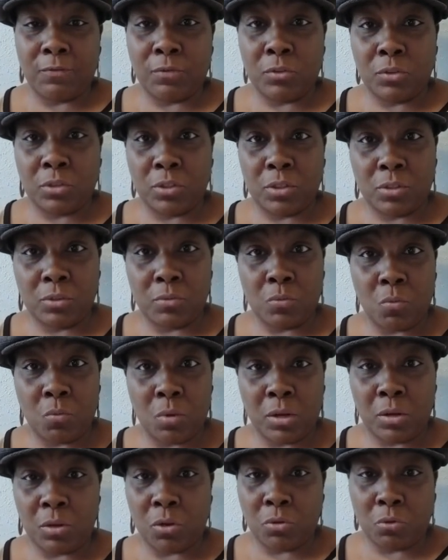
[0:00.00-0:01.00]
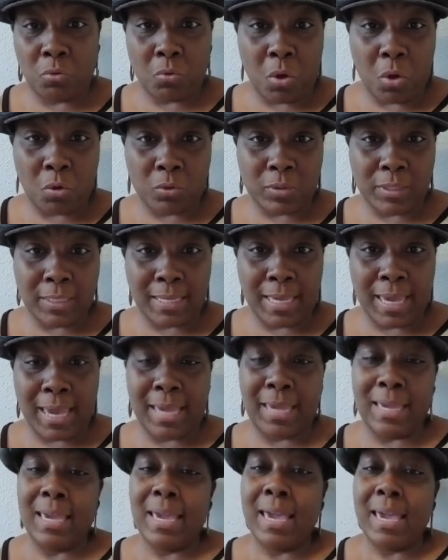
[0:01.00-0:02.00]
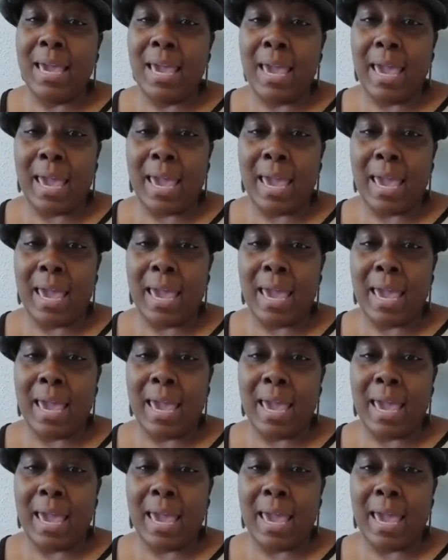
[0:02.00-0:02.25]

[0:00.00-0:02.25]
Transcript: if you just want to go through an OTA.